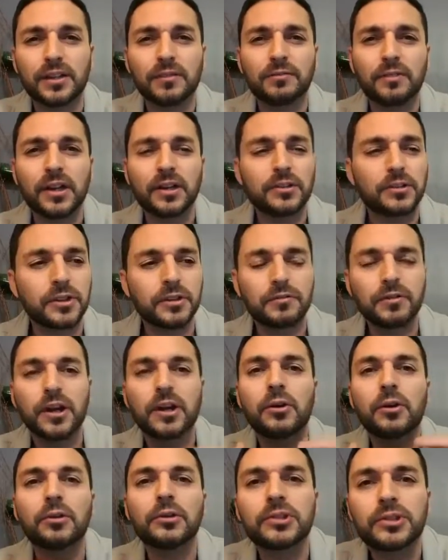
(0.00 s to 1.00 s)
If I
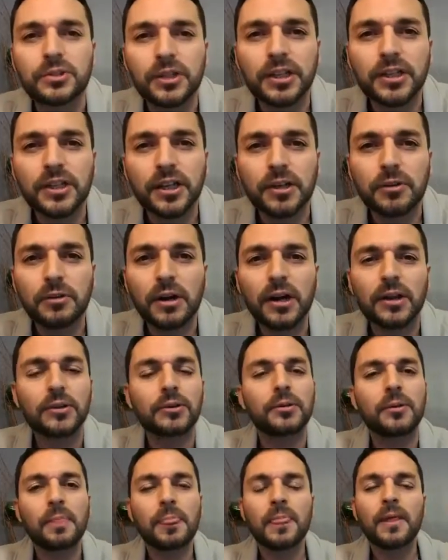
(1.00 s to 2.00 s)
go train
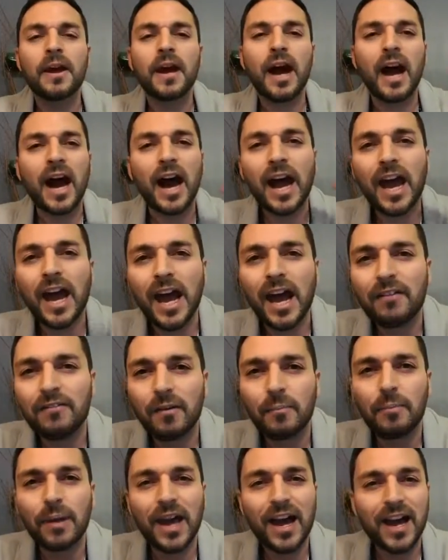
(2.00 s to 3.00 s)
taekwondo, I have a
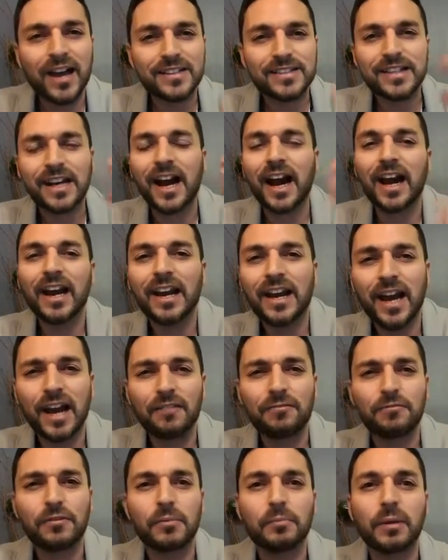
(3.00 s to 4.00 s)
blast. I
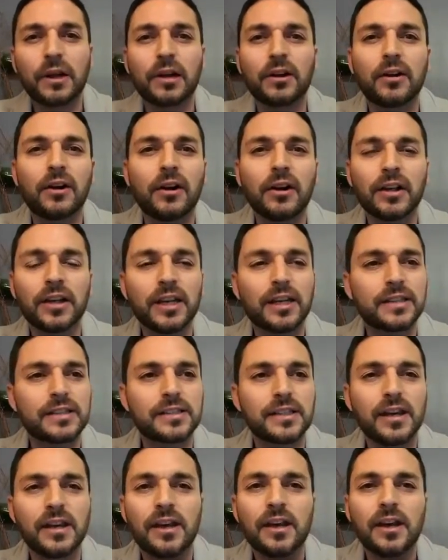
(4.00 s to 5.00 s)
laugh with my
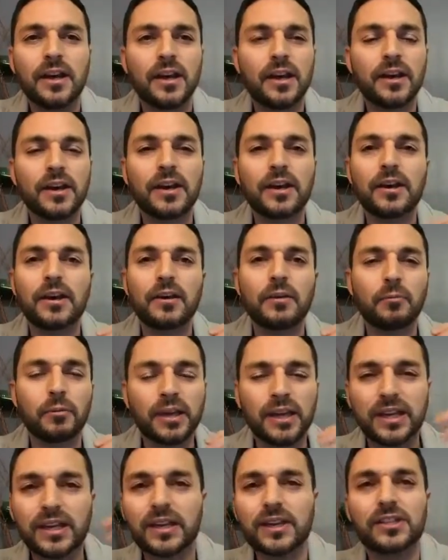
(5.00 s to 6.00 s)
colleagues, we
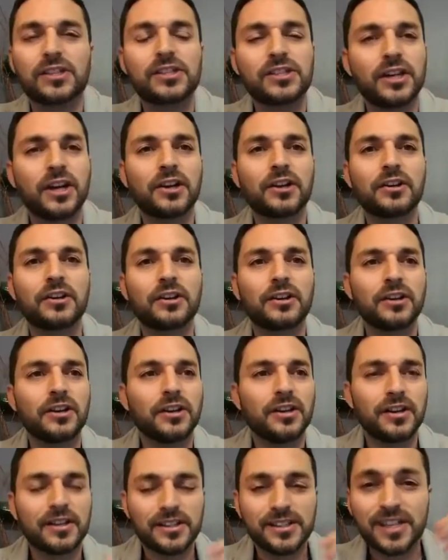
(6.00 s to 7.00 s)
kick each other's
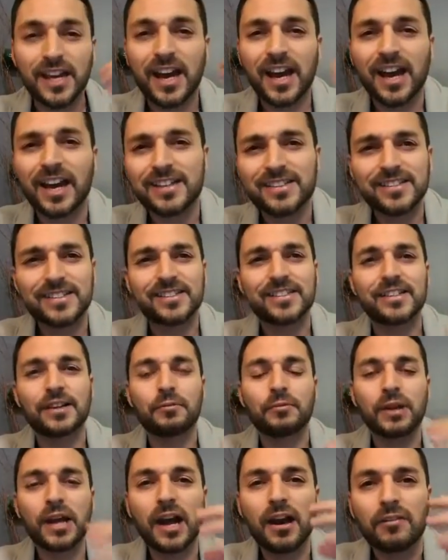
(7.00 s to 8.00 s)
asses, and
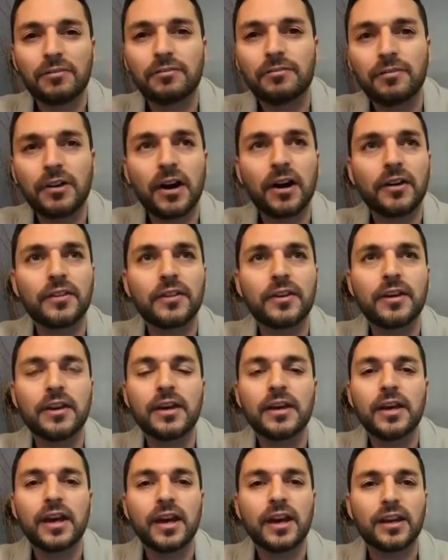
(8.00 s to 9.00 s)
we have fun.
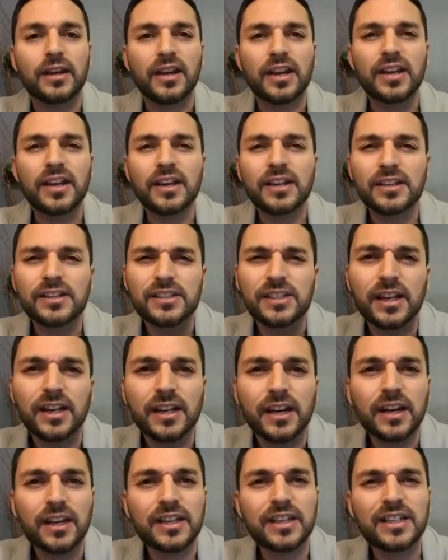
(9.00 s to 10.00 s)
And
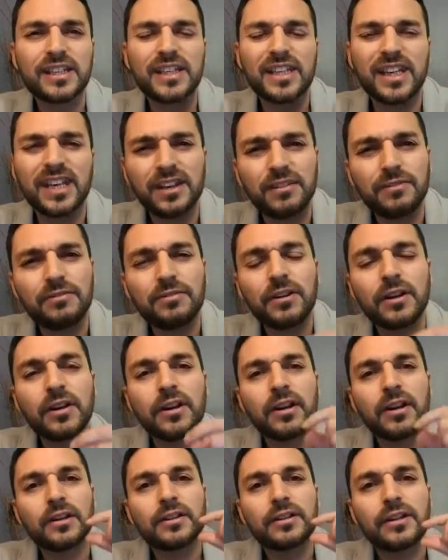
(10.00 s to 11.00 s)
I give
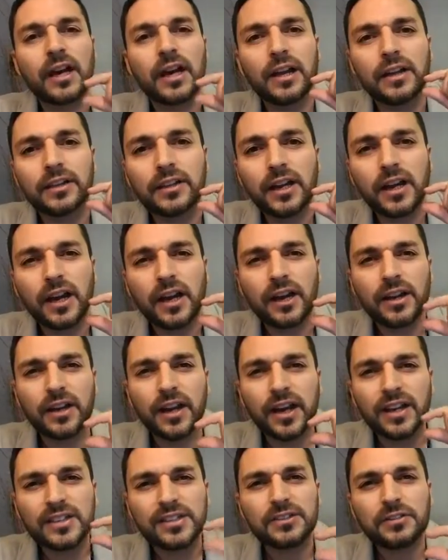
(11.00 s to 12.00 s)
that
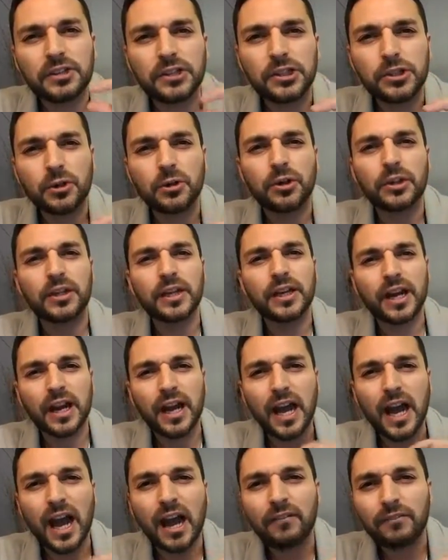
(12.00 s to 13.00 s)
extra joy that I
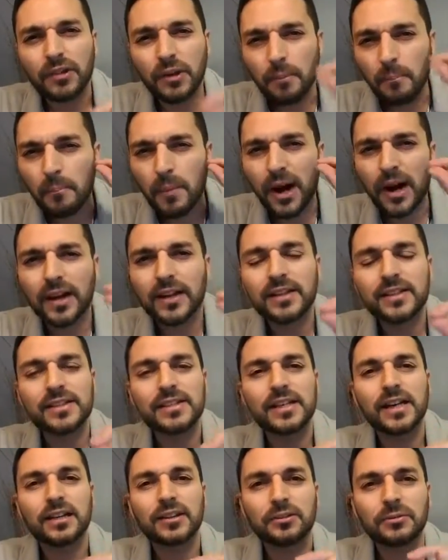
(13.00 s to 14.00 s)
have, the
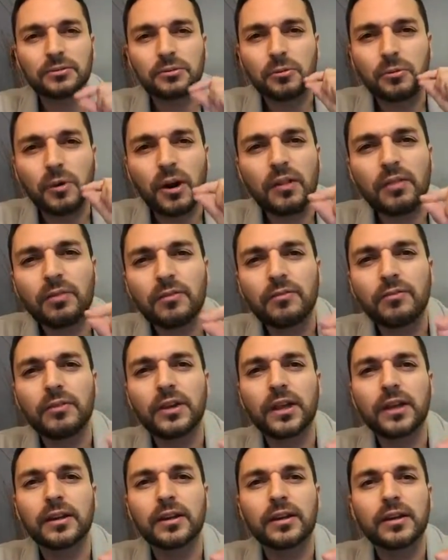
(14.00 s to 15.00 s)
mindset of one
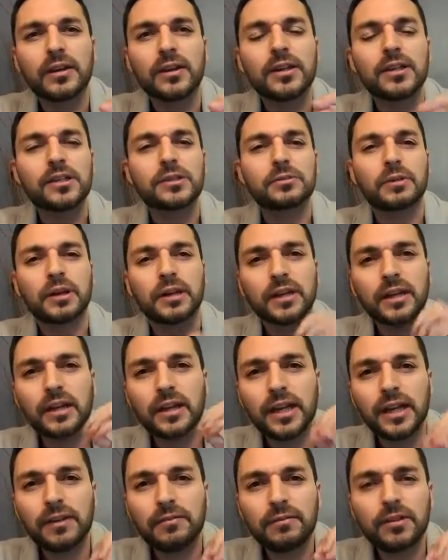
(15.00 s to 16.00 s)
thing, so I
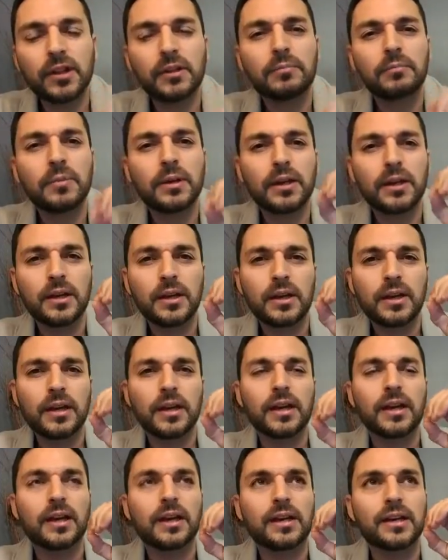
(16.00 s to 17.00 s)
can leave them
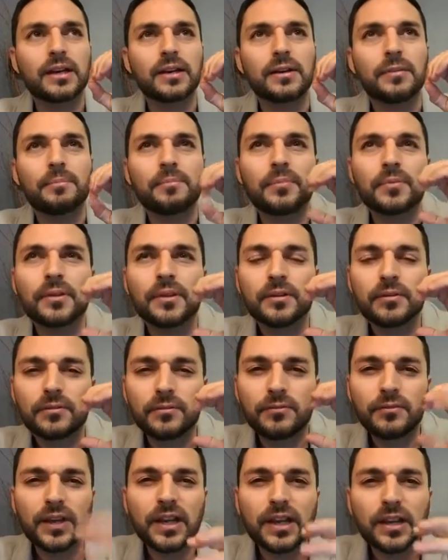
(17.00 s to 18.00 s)

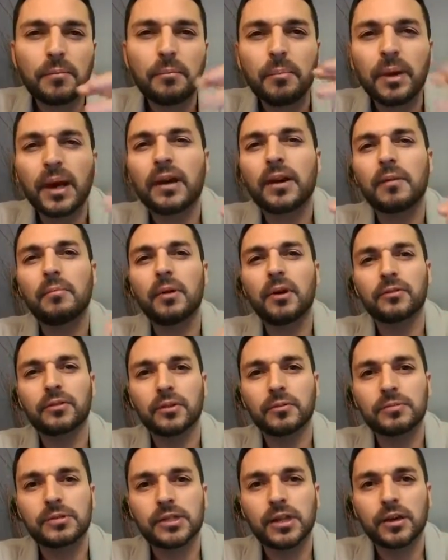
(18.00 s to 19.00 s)
feeling better about
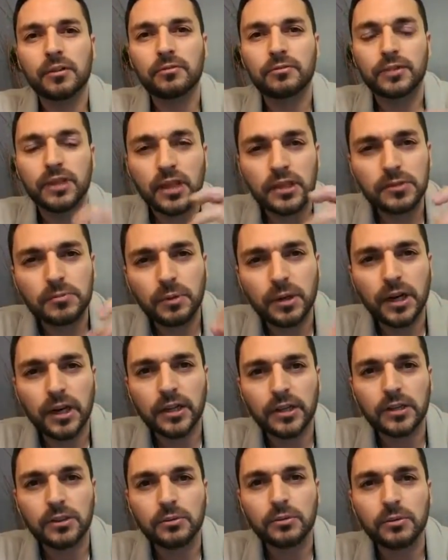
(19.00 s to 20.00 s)
themselves. That's what I
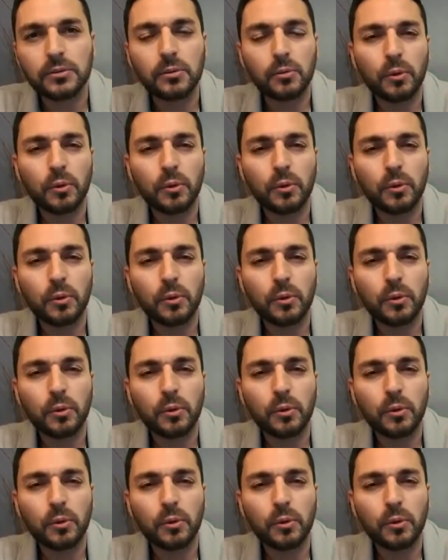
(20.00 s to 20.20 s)
do.